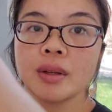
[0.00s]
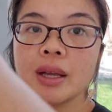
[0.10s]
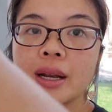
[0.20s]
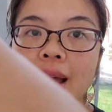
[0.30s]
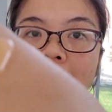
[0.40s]

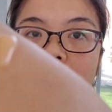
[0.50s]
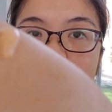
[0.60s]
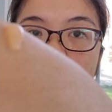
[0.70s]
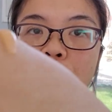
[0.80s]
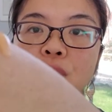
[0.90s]
And it has
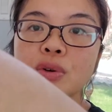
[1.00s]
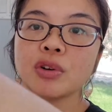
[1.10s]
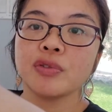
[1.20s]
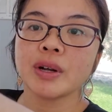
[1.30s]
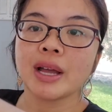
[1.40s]
this
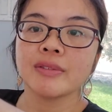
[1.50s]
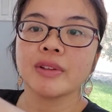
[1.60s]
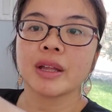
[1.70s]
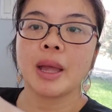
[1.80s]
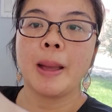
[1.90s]
beautiful kind of
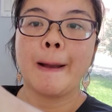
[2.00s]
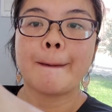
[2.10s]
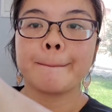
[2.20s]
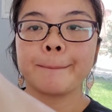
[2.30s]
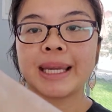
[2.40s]
like
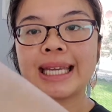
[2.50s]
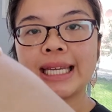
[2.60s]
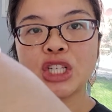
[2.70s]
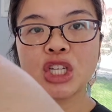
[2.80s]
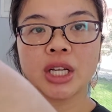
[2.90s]
peachy